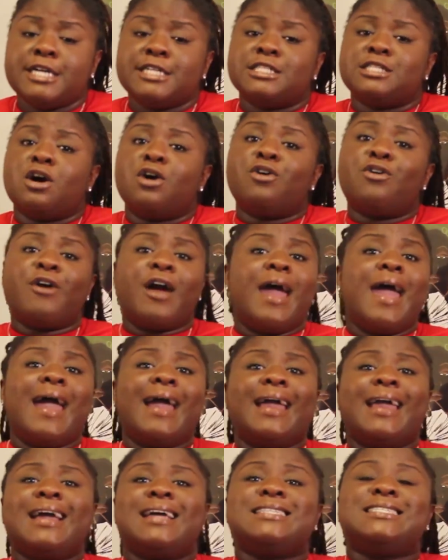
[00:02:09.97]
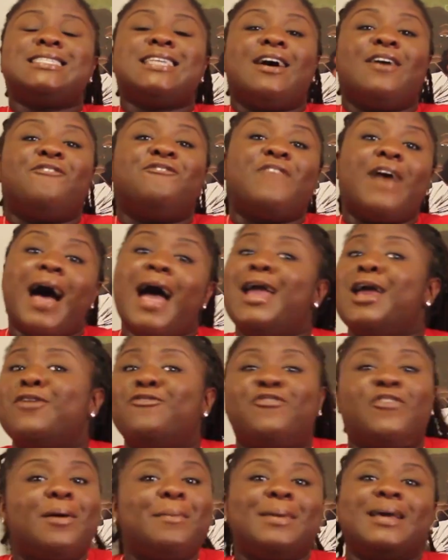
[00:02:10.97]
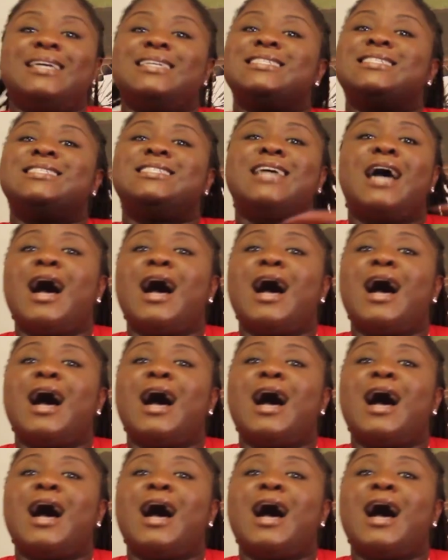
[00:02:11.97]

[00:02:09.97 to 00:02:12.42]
So Craig gets fired from his